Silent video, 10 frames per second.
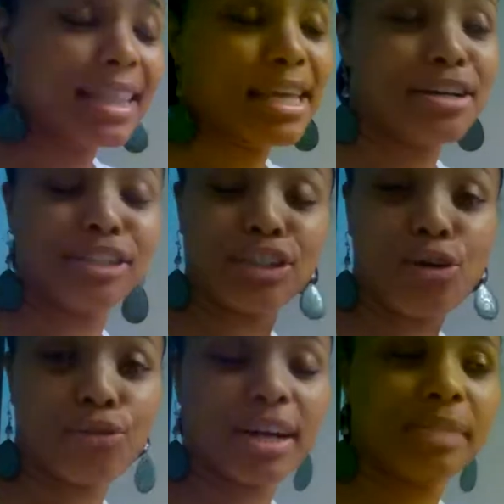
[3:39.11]
There's
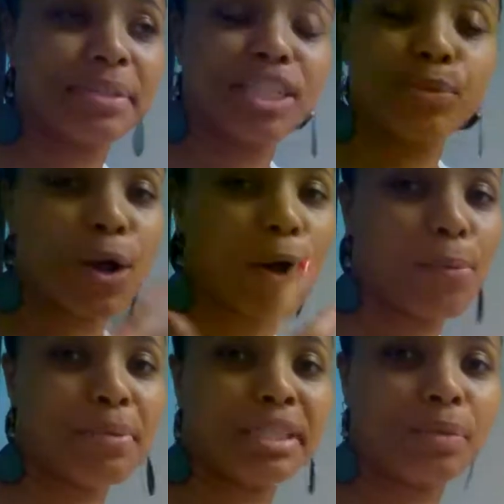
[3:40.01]
no rush because we are
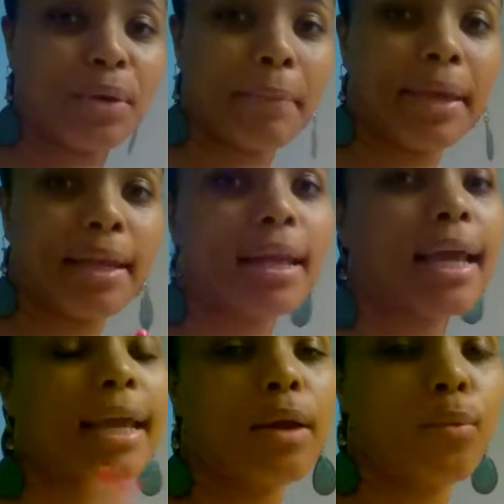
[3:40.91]
all busy women,
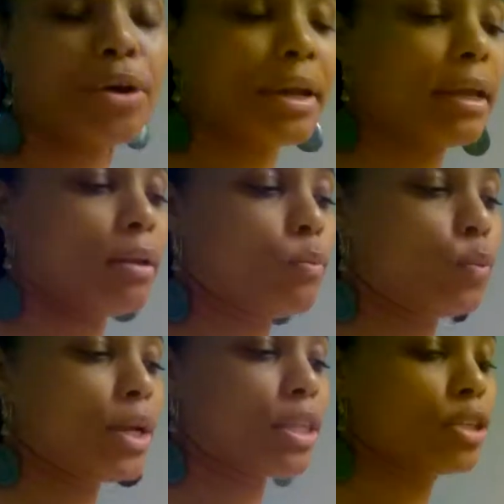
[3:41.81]
and working
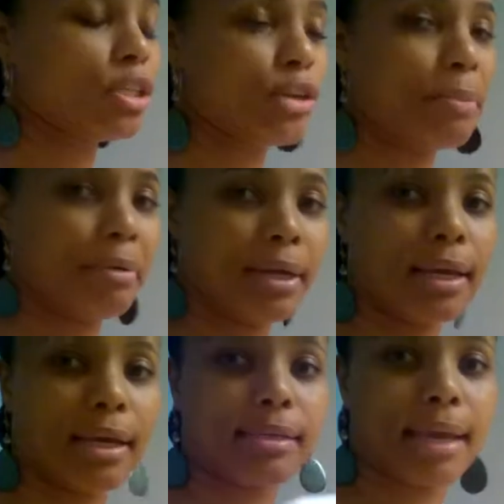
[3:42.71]
with John Dry
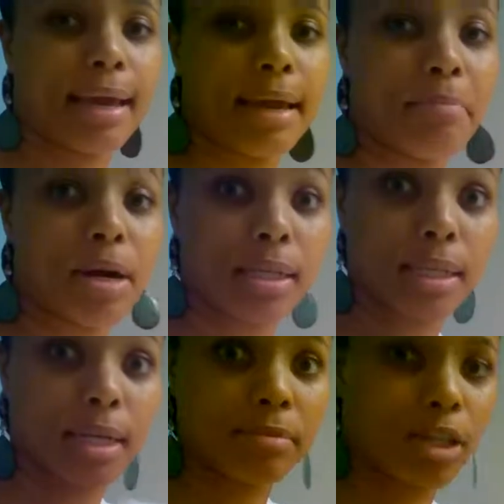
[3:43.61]
Pretty is a
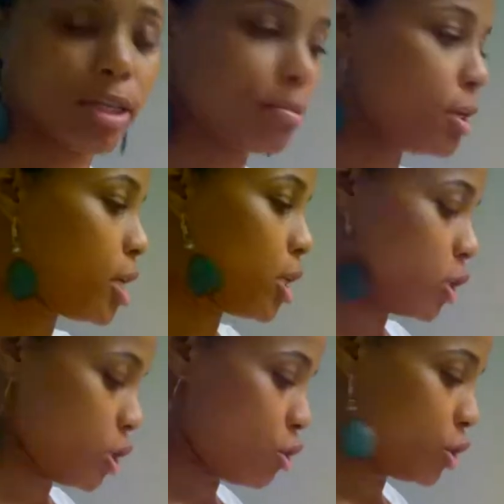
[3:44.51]
part-time job.
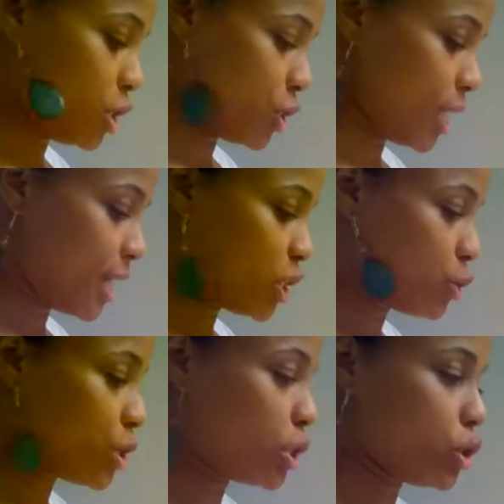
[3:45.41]
So she's gonna get it
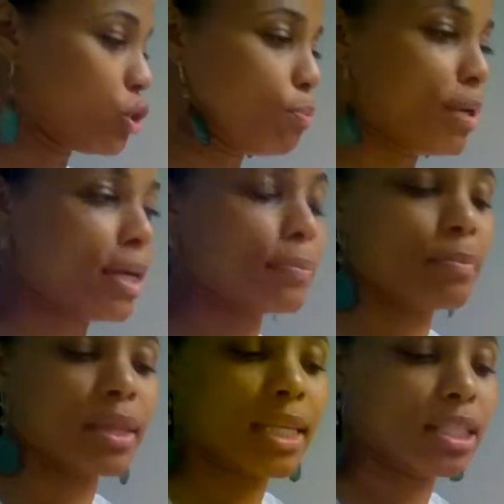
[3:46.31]
to us soon. But
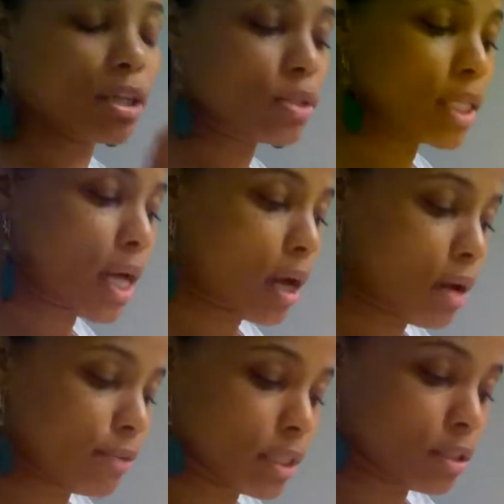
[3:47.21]
this goes in the
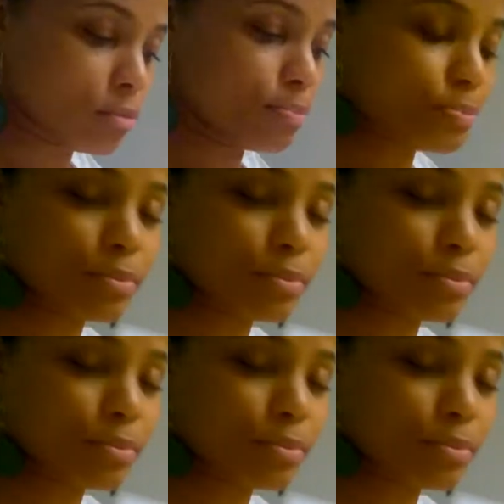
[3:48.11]
envelope.